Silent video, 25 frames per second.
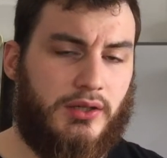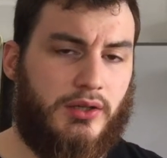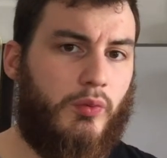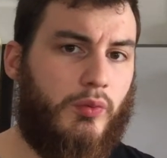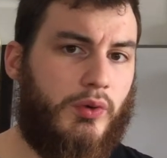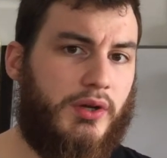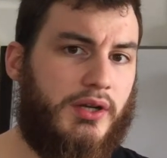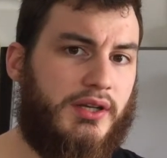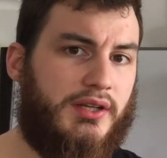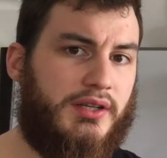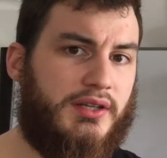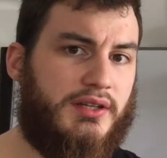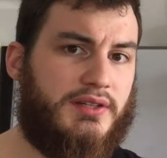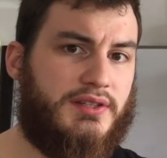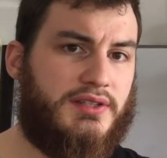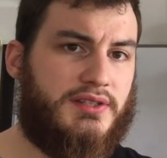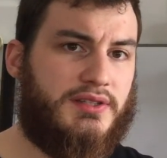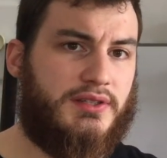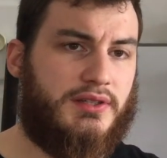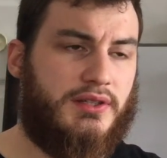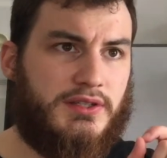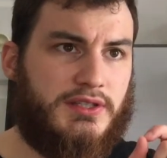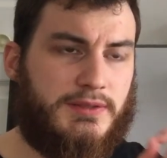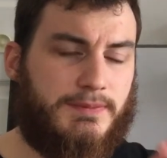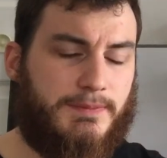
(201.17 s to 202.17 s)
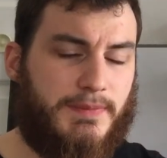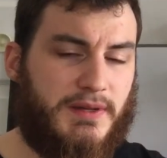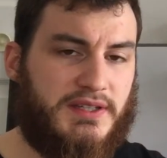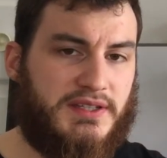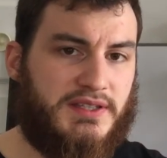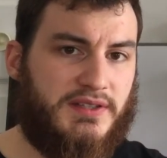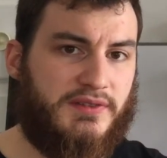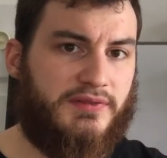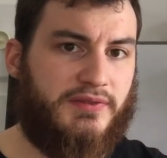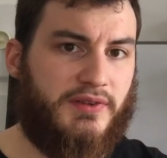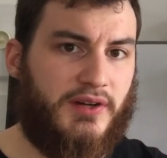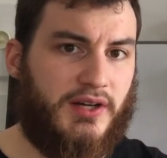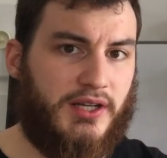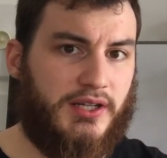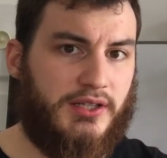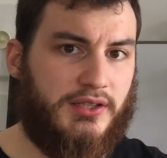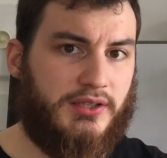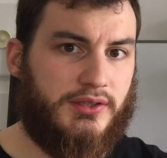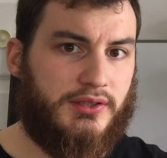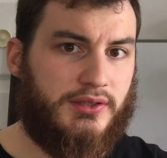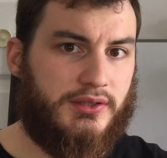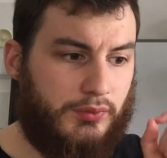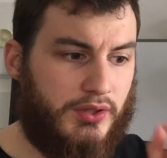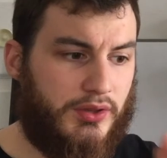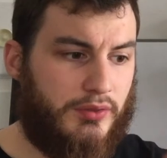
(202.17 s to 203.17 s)
when it is
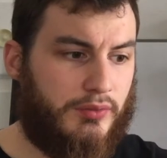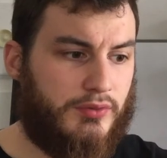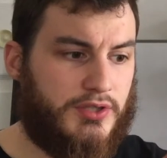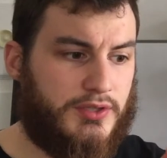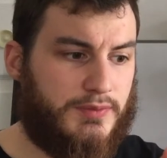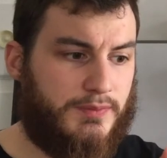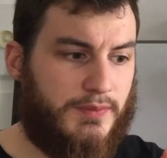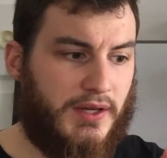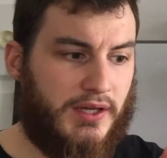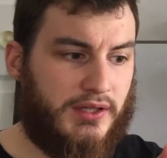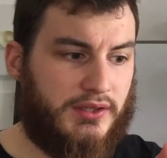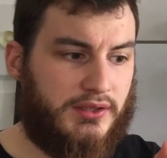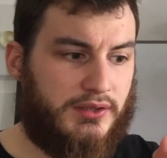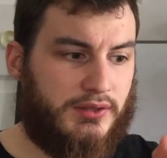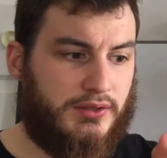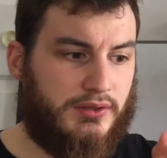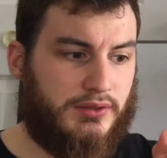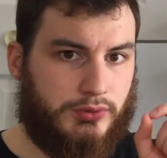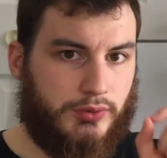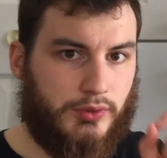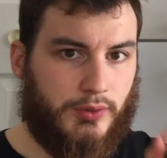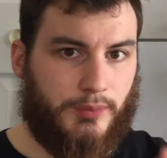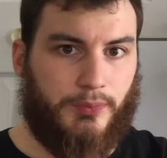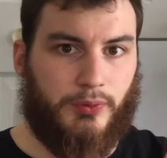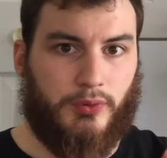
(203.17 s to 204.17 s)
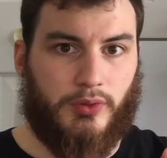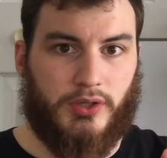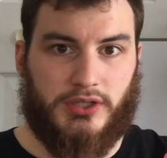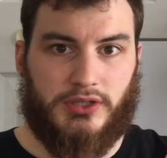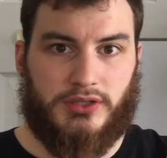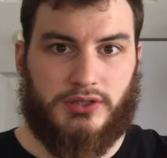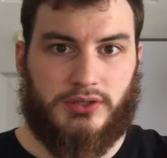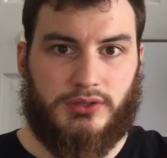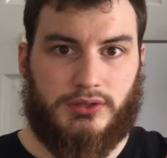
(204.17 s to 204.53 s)
specified with respect to a point.